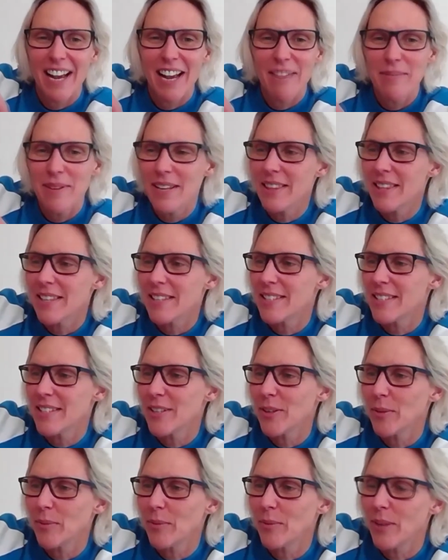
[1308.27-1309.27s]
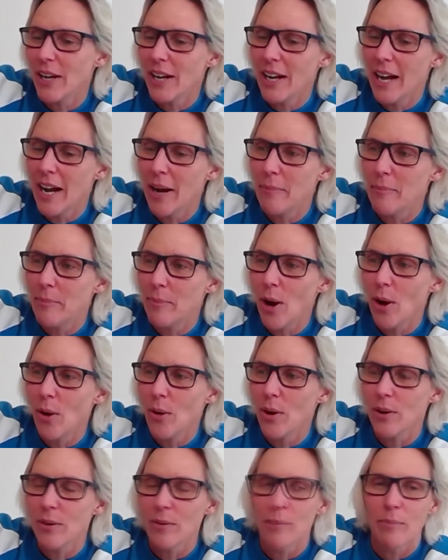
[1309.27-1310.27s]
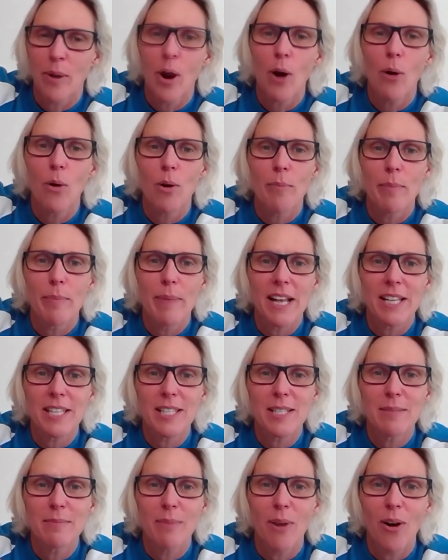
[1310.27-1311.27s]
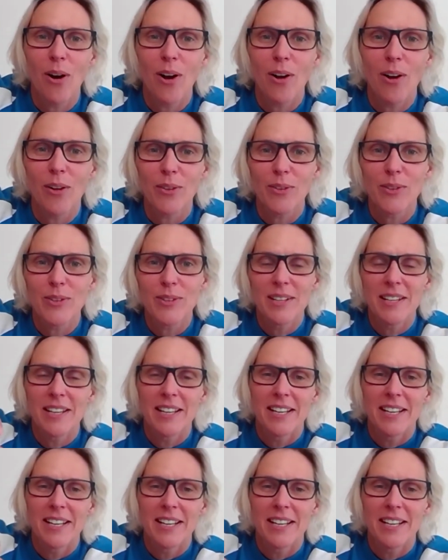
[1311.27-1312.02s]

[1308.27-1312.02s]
me this little poem about smiles.